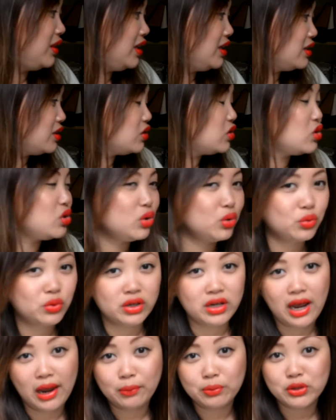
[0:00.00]
these two were
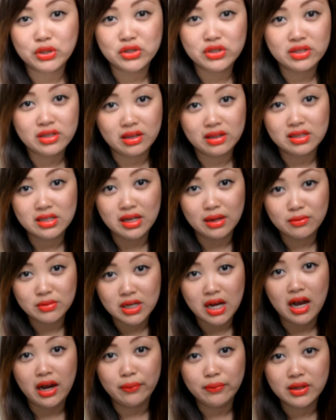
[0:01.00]
not purchased at the same
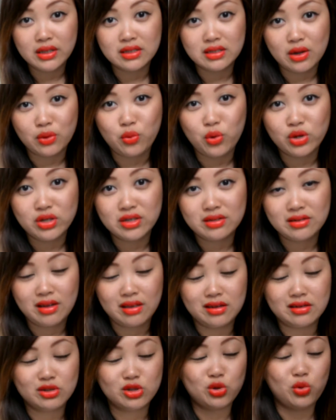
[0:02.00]
time because I wanted
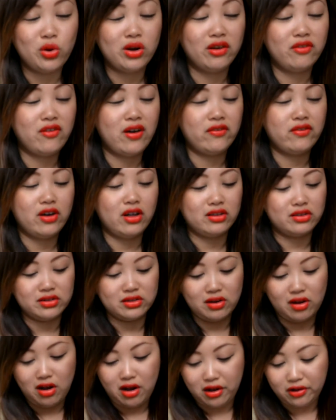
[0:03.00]
that twenty-five dollars
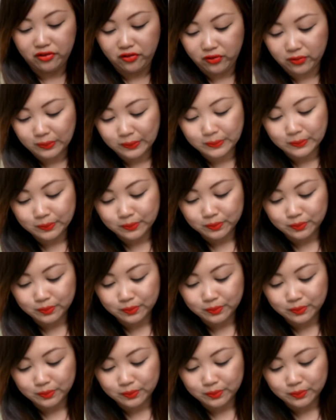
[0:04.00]
off.